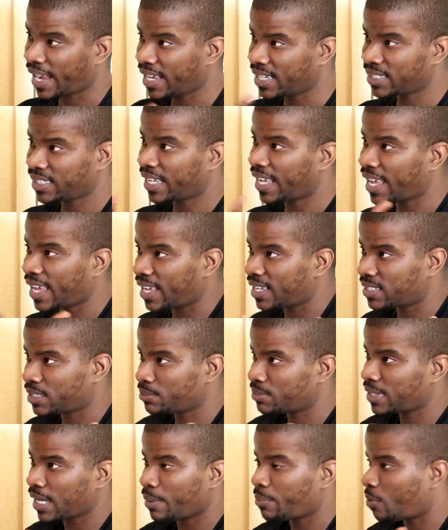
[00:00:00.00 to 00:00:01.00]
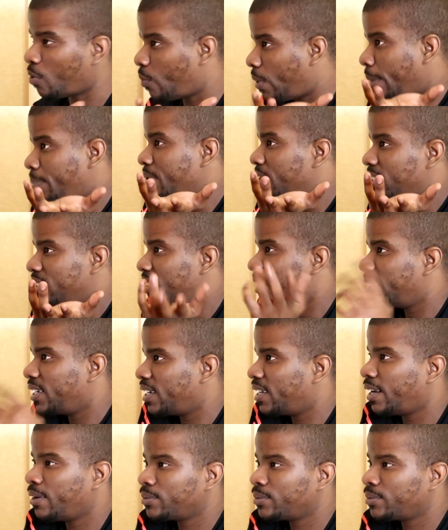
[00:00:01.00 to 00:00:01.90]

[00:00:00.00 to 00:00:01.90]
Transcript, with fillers: I guess they had some type of weapons in there.